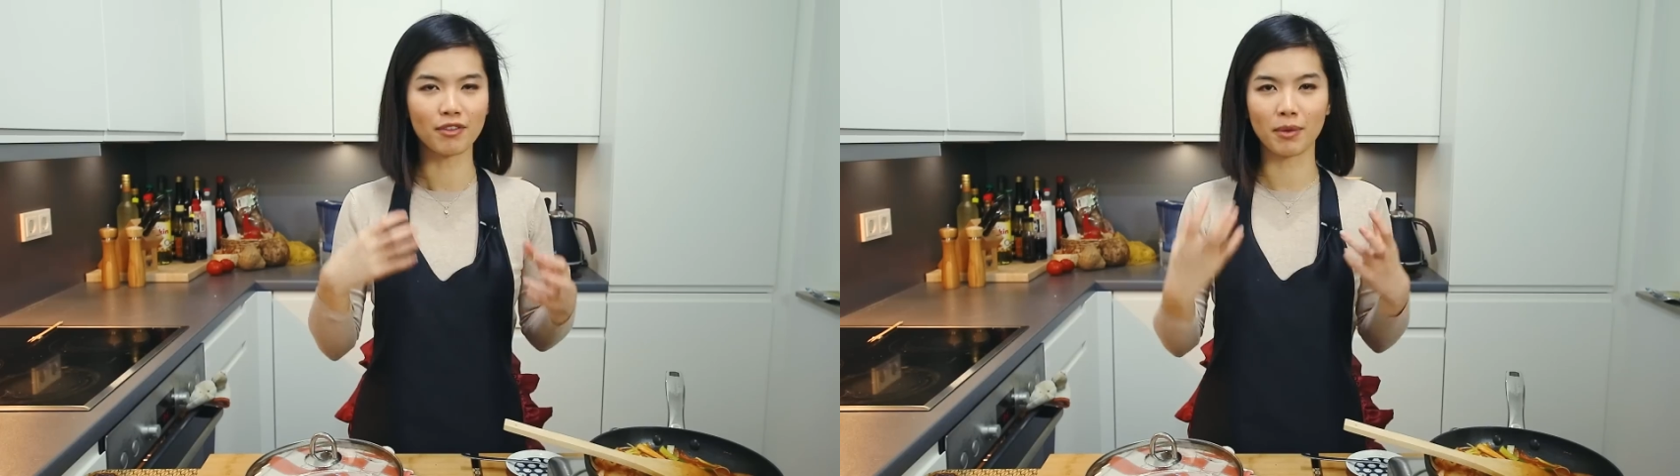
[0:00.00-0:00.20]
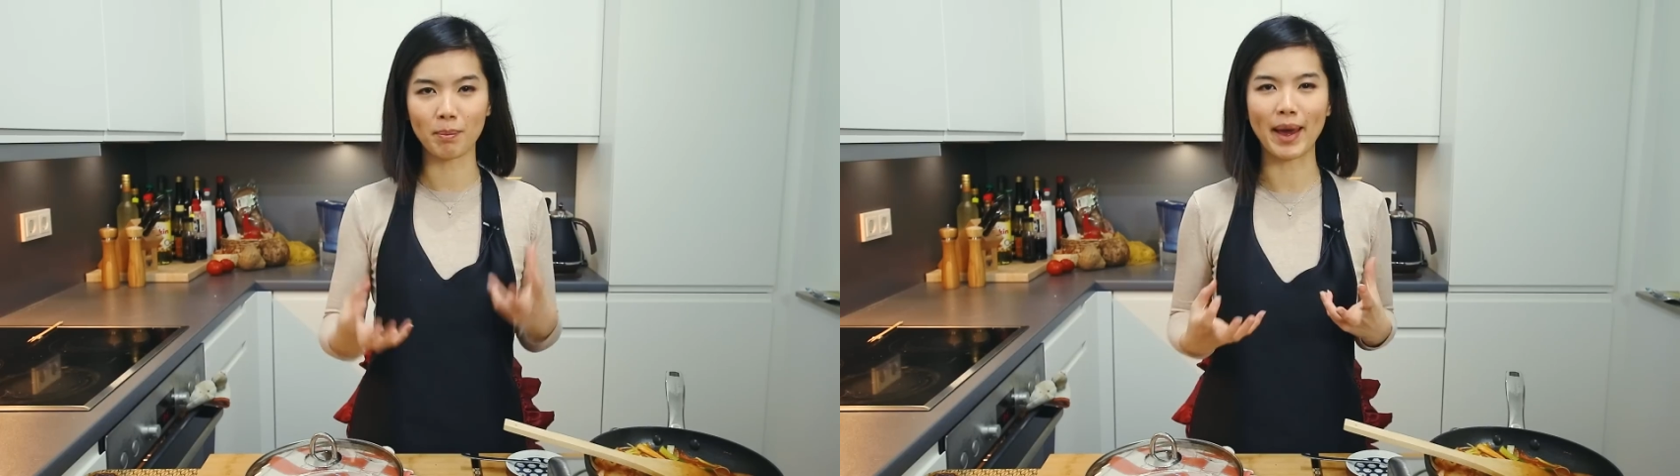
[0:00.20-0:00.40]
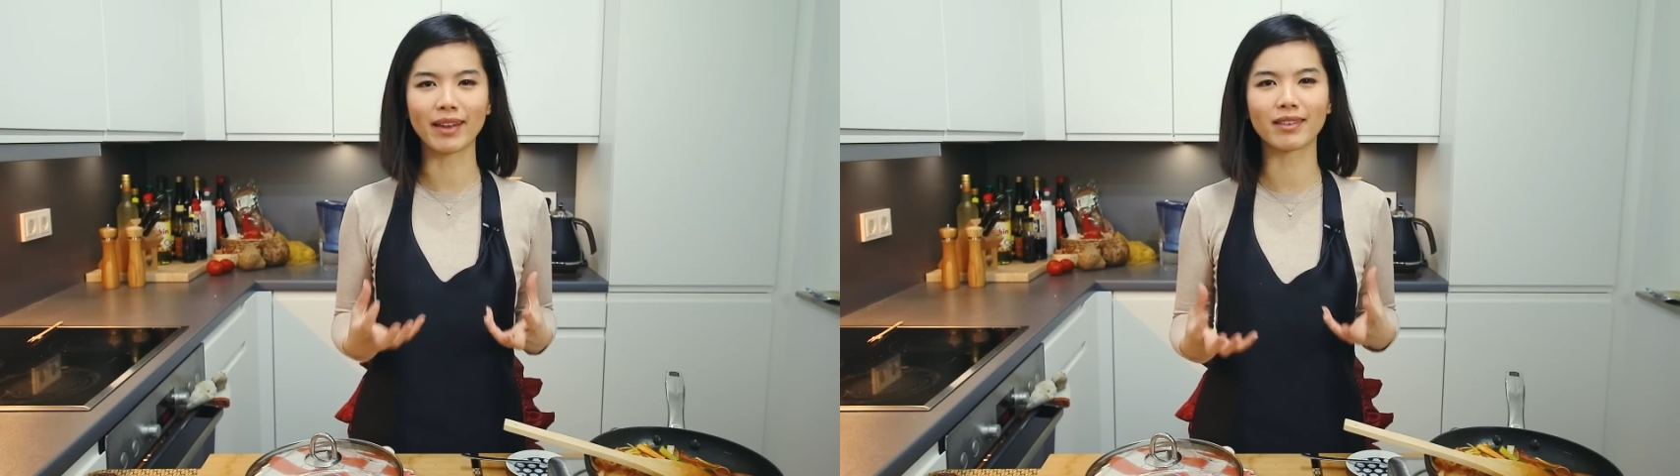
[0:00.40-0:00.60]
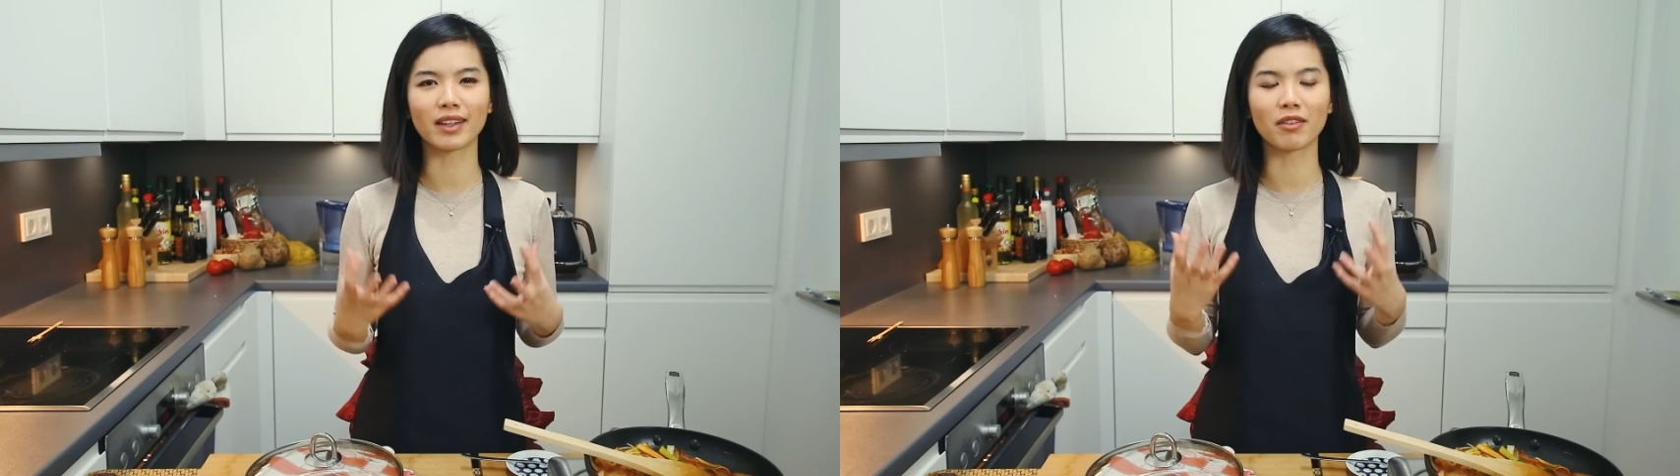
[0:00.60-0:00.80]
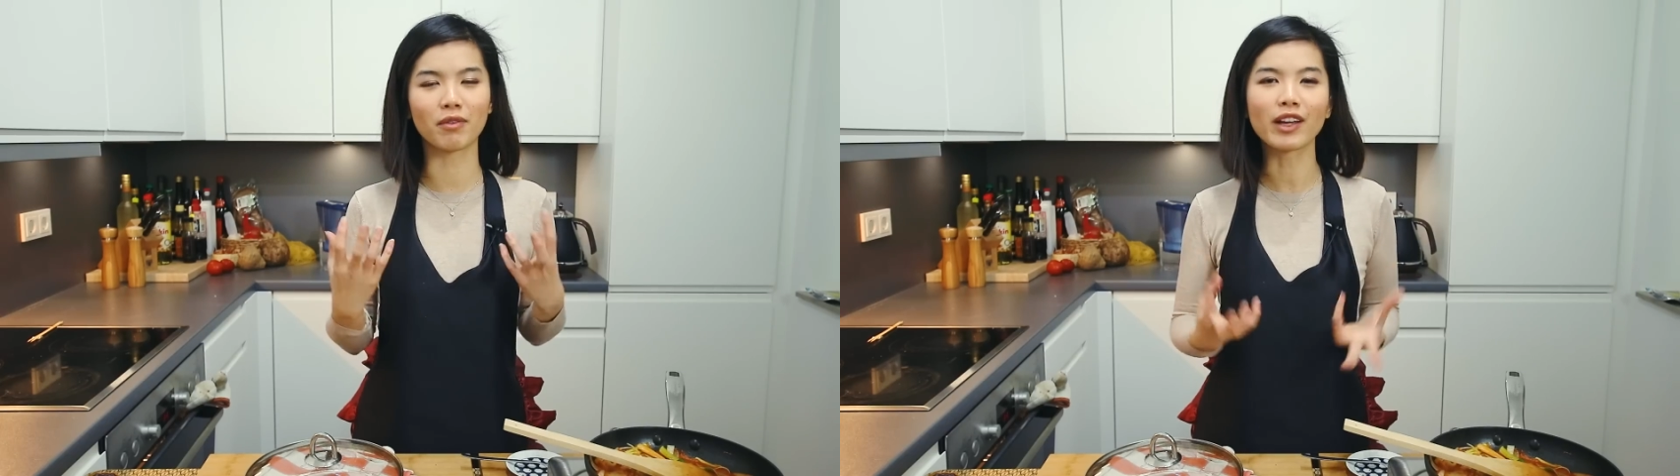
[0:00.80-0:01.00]

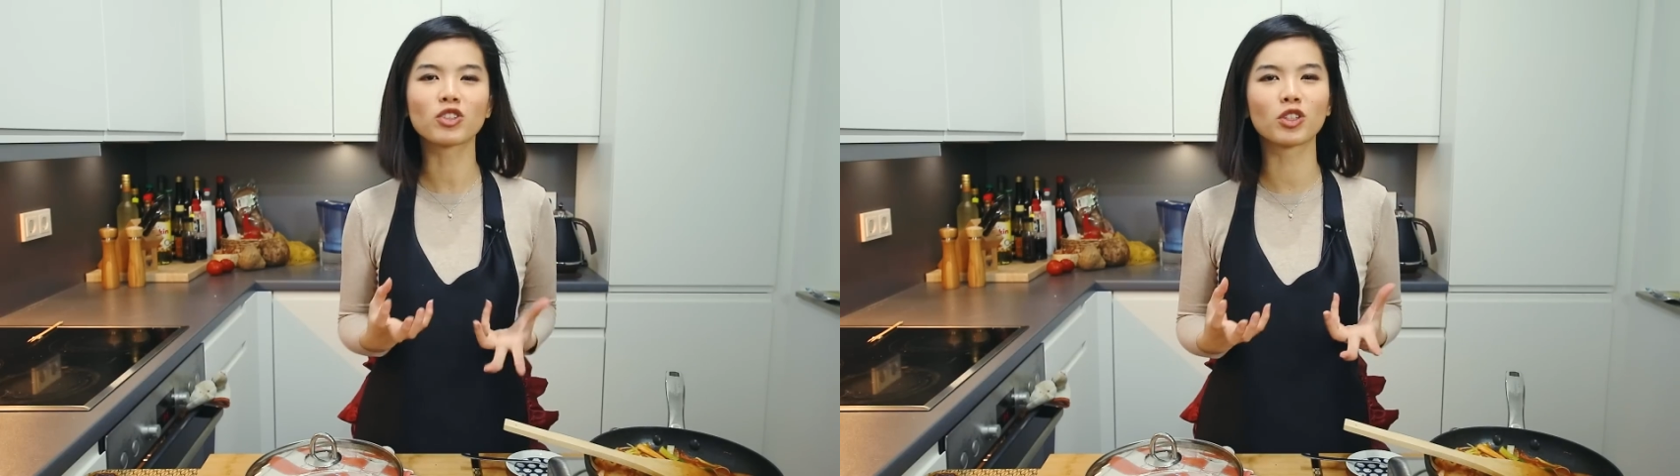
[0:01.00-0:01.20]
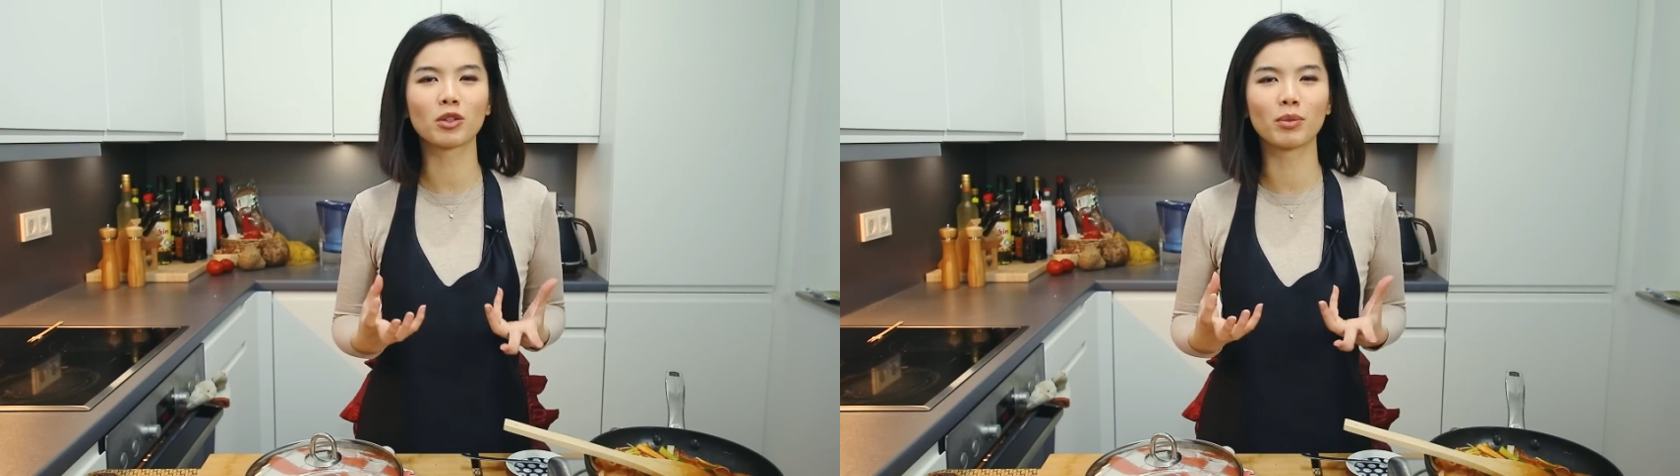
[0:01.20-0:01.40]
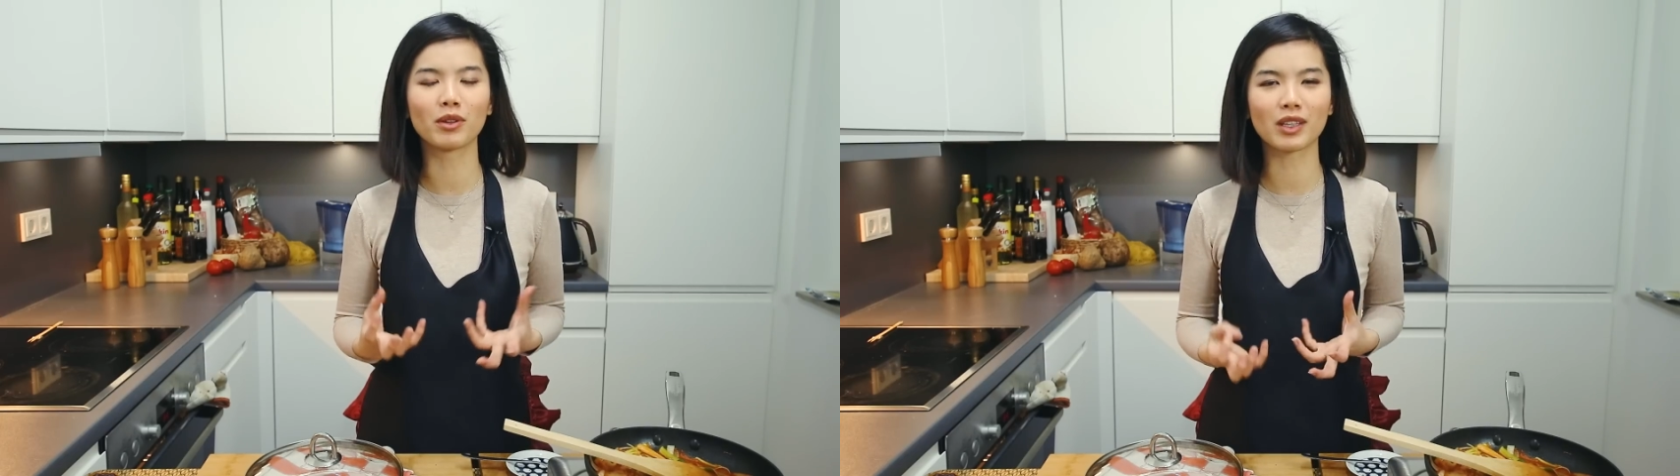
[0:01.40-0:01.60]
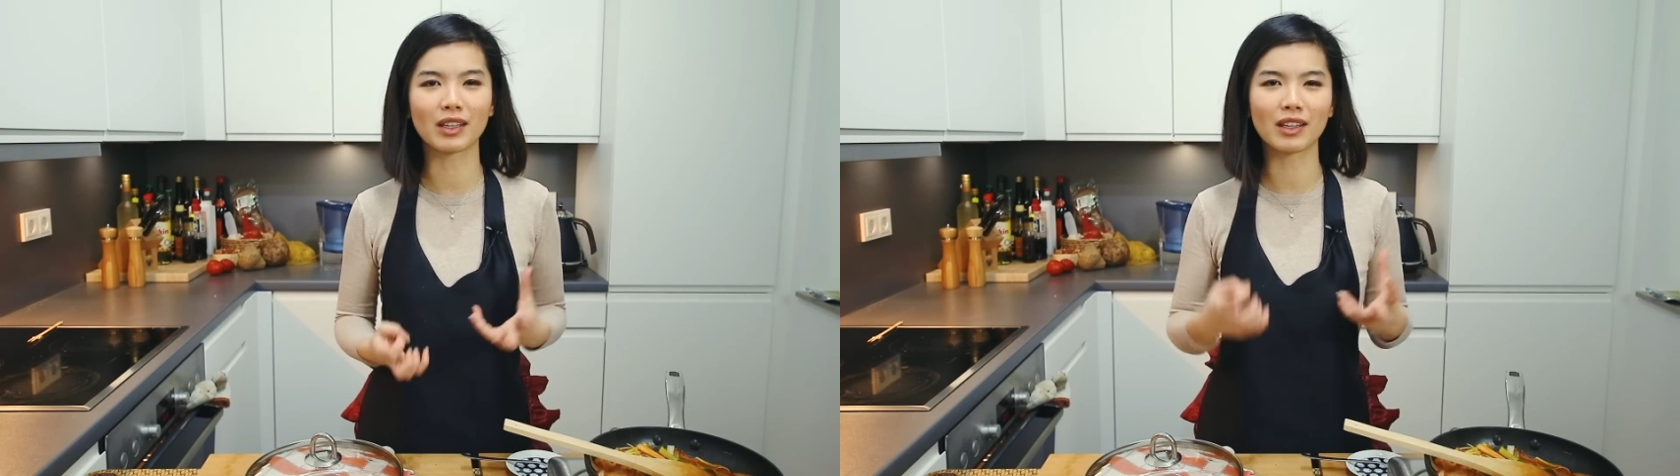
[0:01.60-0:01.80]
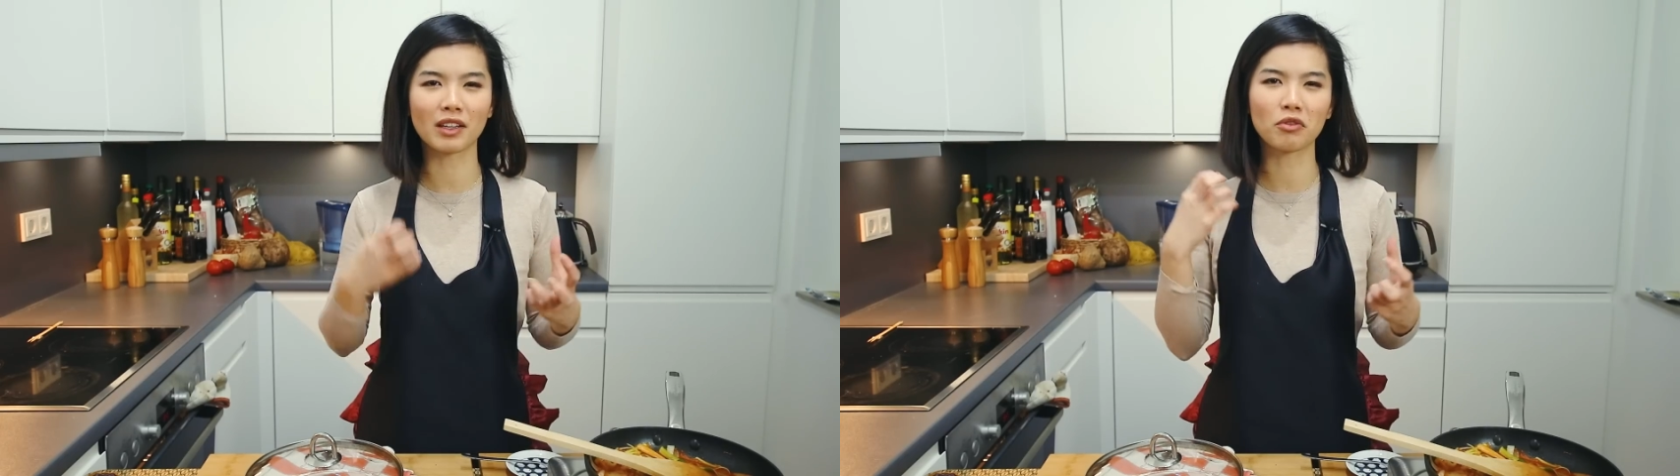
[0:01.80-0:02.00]
fermented vegetables
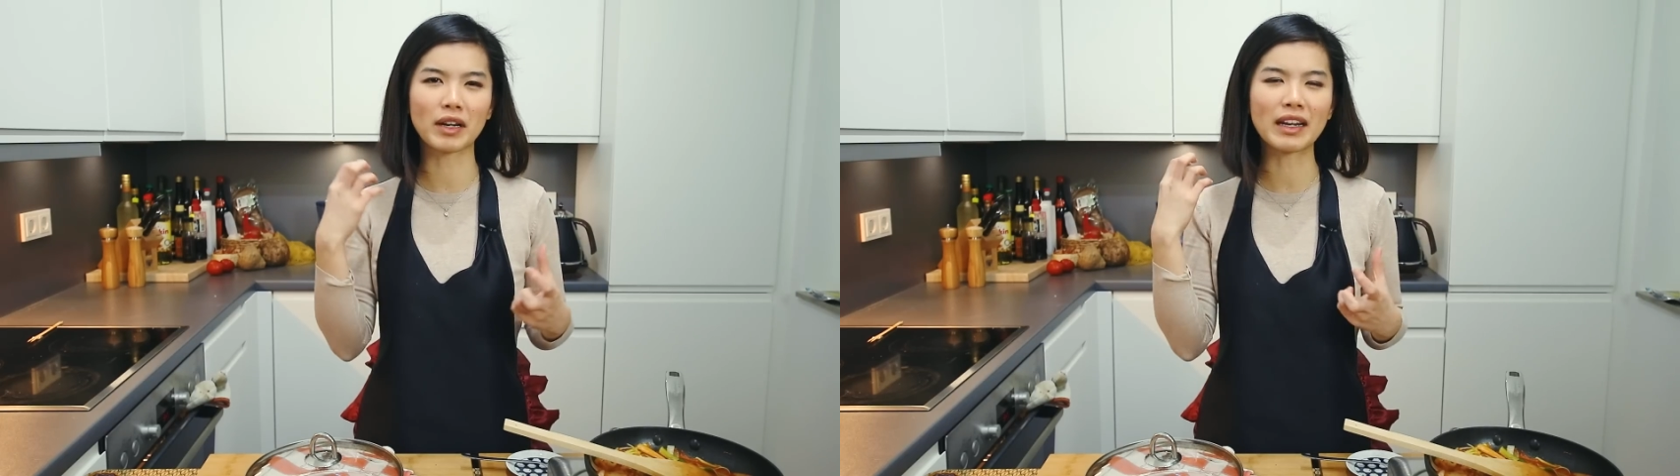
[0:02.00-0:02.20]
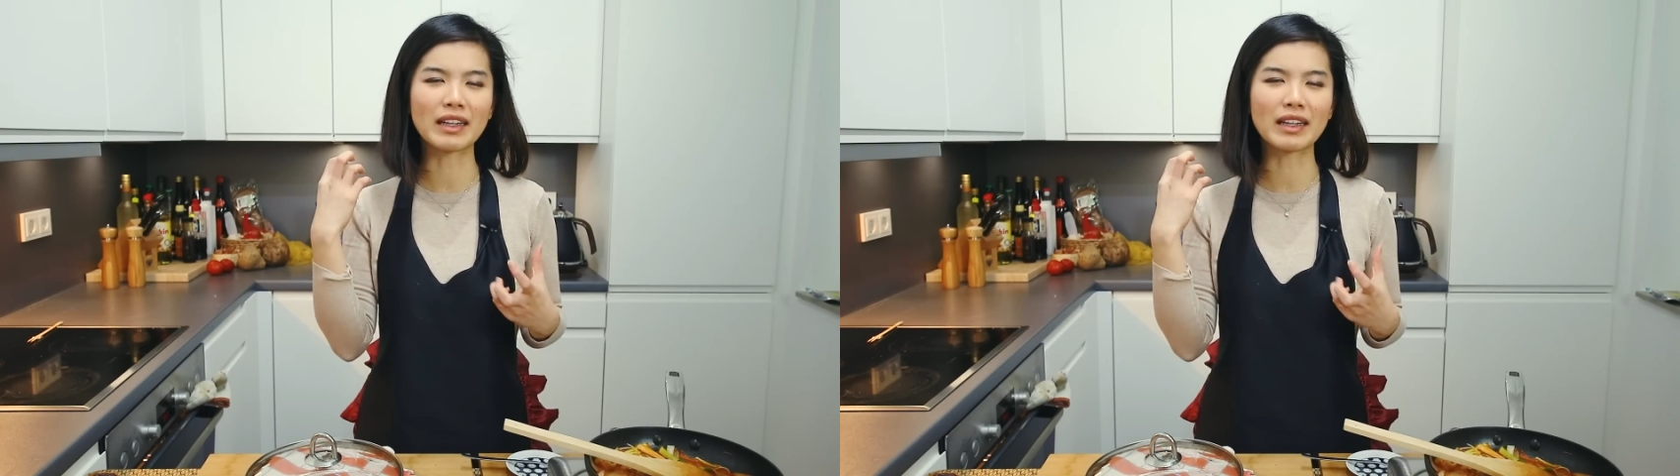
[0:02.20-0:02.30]
in this really